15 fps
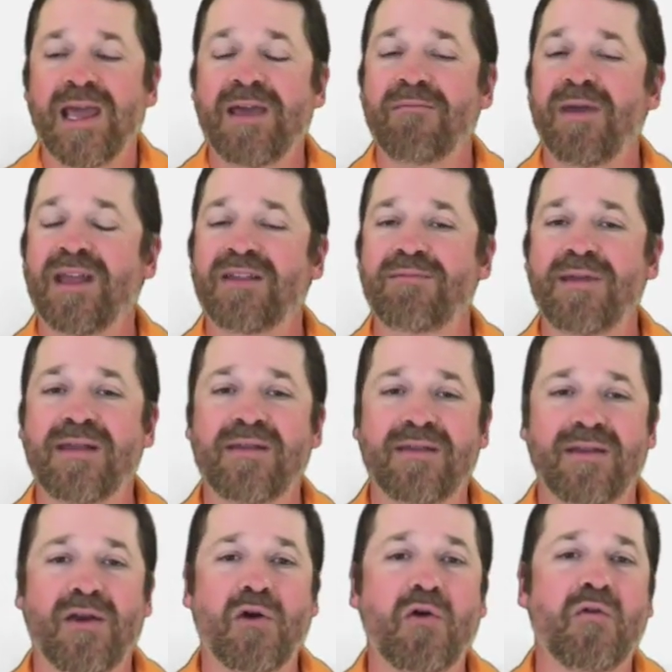It makes me
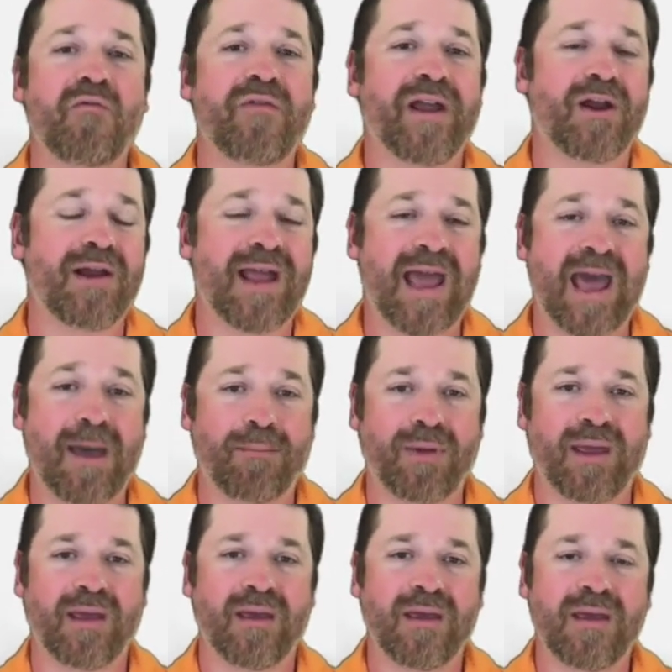so very
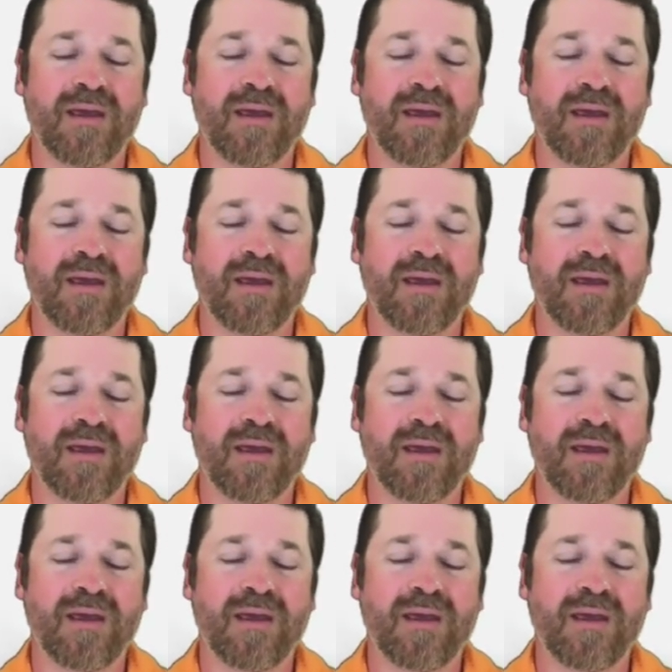happy.